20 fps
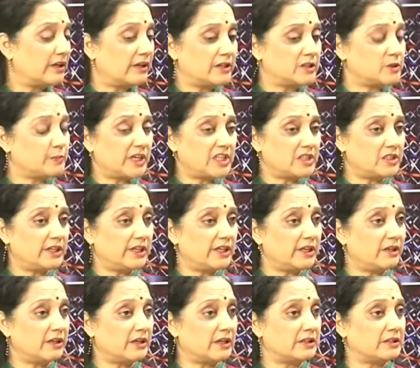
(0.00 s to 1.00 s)
especially
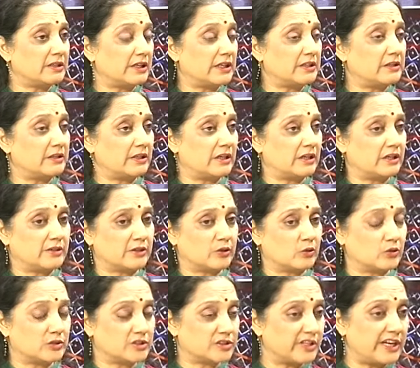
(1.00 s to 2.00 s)
in
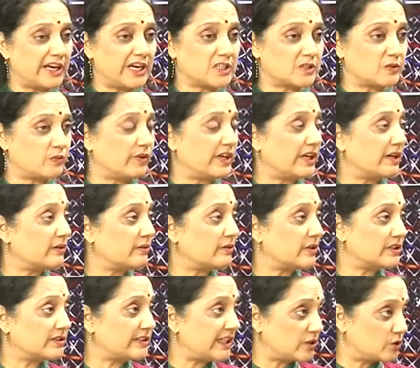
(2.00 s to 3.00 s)
states where
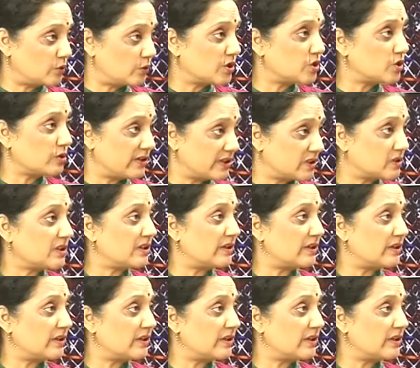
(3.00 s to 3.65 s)
the sex ratio is